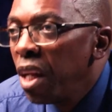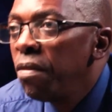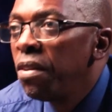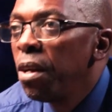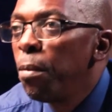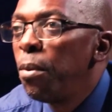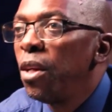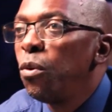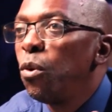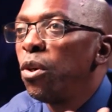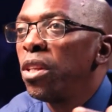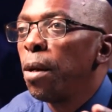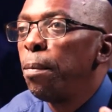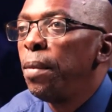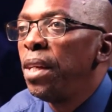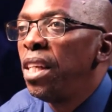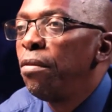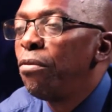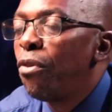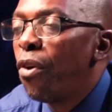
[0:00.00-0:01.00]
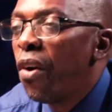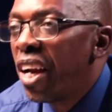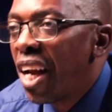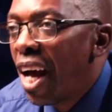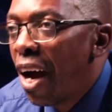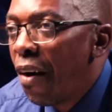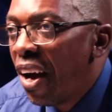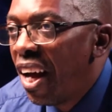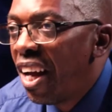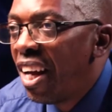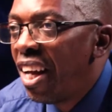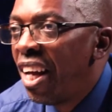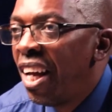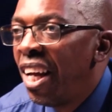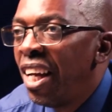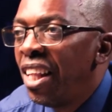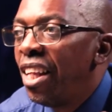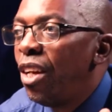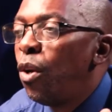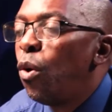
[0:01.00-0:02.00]
If somebody wants a meeting for an hour,
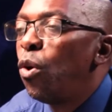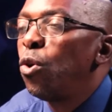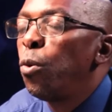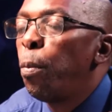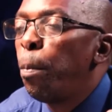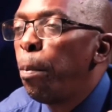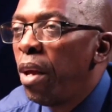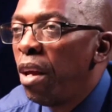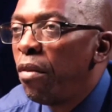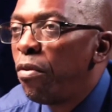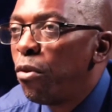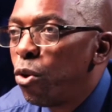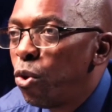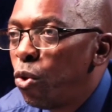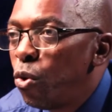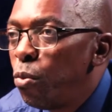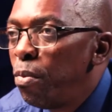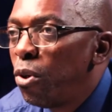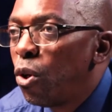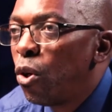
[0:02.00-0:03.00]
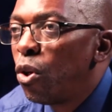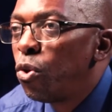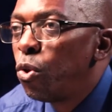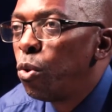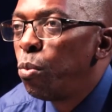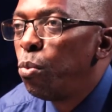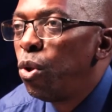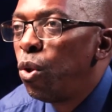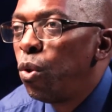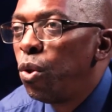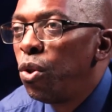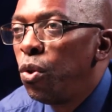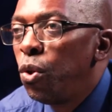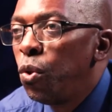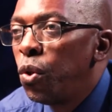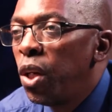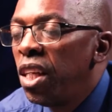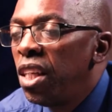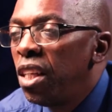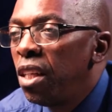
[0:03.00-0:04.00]
they don't want to pay for Zoom because Zoom will
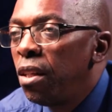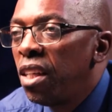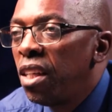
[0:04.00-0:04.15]
usually